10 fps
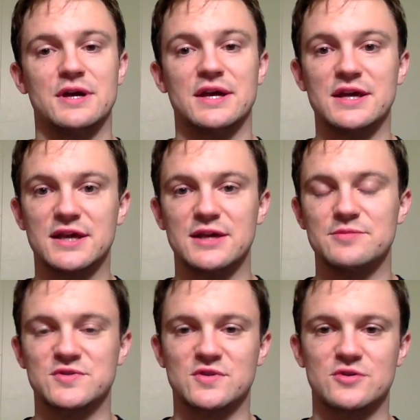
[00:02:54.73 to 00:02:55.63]
He
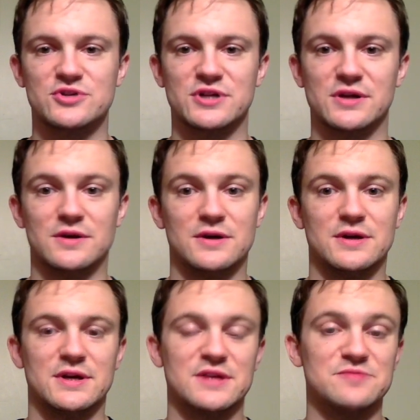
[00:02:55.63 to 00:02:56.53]
keeps searching.
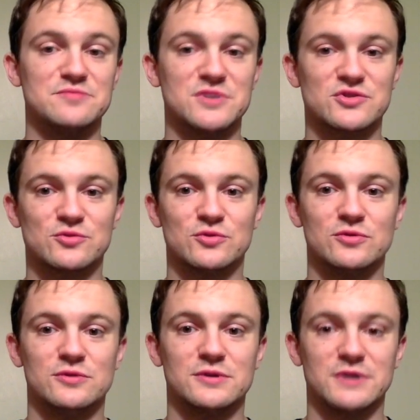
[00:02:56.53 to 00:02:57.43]
He's
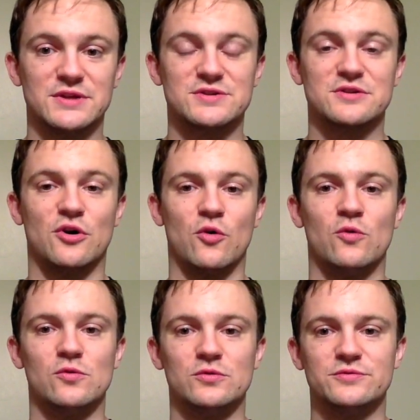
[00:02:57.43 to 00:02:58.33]
miserable. It's
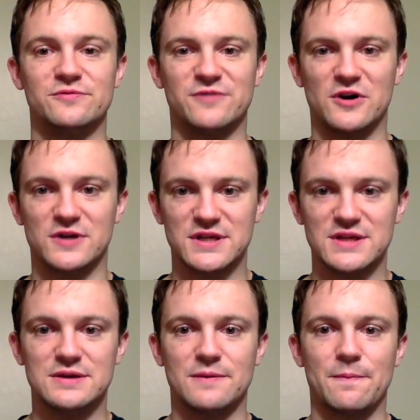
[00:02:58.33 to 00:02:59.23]
cold,
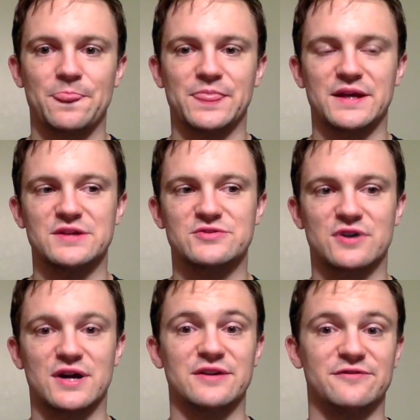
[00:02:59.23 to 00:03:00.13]
foggy. He's
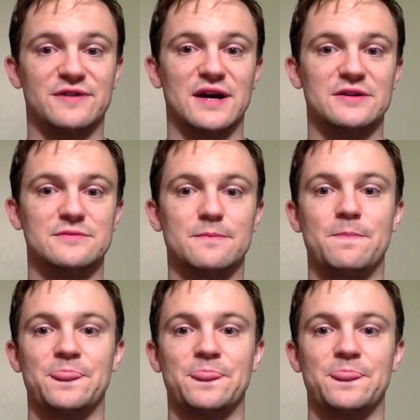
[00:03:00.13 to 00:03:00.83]
trying to find them.